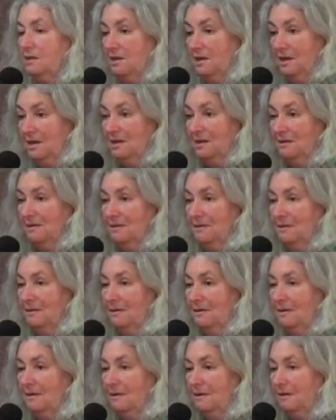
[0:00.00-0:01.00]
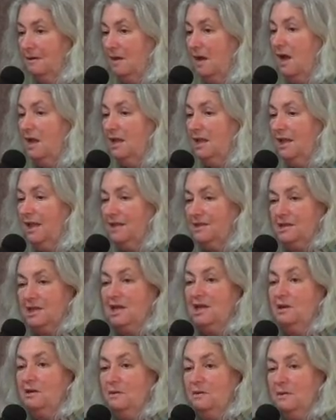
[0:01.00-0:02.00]
thing, kind of like
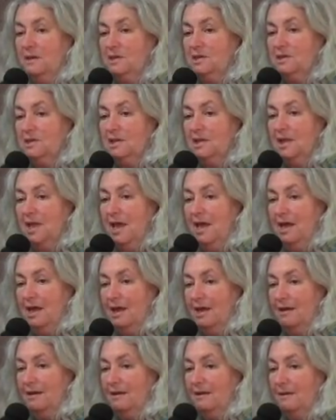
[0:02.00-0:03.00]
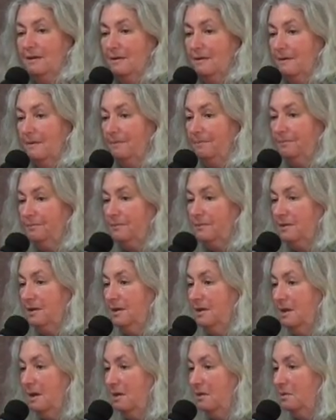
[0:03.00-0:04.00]
terrorists today.
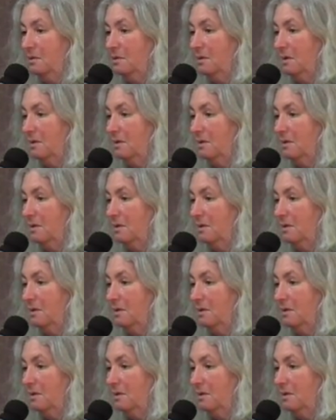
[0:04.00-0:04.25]
You know,